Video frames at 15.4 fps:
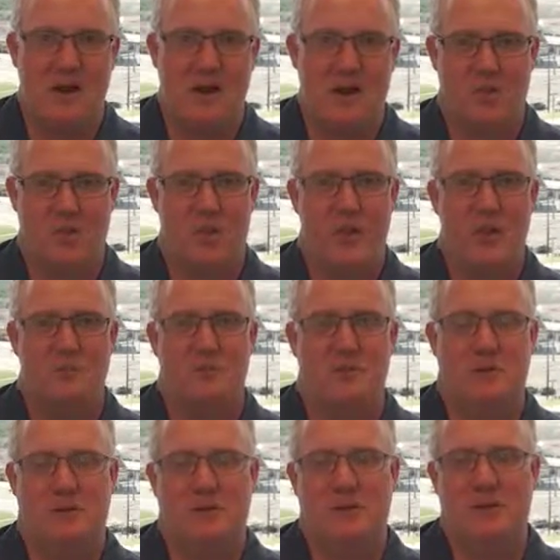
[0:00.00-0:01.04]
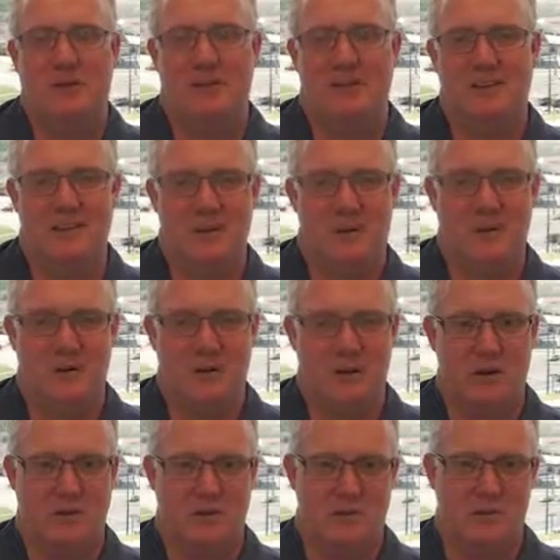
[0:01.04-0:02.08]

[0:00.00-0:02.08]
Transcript: all the way up to the northern coast.